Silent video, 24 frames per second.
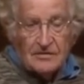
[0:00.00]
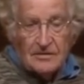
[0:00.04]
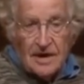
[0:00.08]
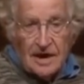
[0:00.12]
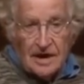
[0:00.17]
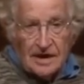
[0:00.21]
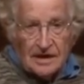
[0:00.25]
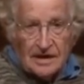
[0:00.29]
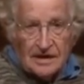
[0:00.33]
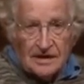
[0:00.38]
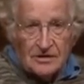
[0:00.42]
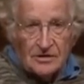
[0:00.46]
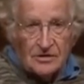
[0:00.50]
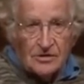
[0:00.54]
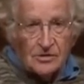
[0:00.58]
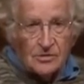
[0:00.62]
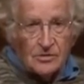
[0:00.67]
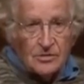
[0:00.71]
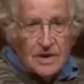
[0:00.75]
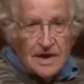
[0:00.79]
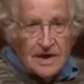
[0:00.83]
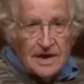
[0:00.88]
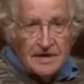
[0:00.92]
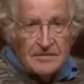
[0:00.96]
Iraq had
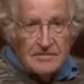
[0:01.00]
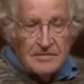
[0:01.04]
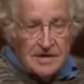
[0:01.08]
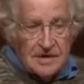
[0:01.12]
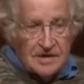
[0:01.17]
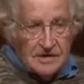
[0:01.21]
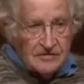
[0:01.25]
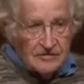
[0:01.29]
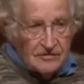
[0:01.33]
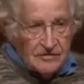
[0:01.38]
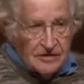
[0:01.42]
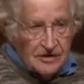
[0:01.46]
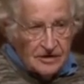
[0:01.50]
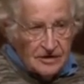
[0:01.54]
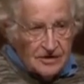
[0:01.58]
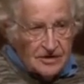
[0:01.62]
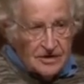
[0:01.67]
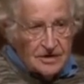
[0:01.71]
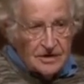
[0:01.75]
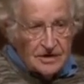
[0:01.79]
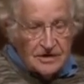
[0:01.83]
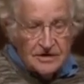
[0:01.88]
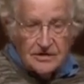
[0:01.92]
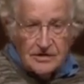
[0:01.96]
already been
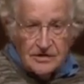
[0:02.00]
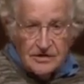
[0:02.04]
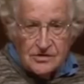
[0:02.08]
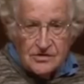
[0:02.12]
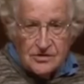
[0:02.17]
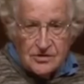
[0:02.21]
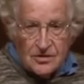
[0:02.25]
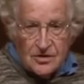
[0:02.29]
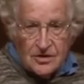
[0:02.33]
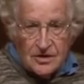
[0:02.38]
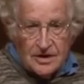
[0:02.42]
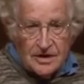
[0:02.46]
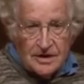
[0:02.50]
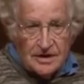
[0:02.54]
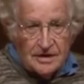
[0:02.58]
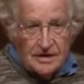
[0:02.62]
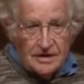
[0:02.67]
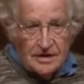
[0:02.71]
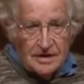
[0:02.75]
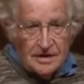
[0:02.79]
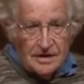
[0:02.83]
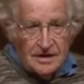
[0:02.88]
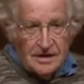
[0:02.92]
virtually destroyed,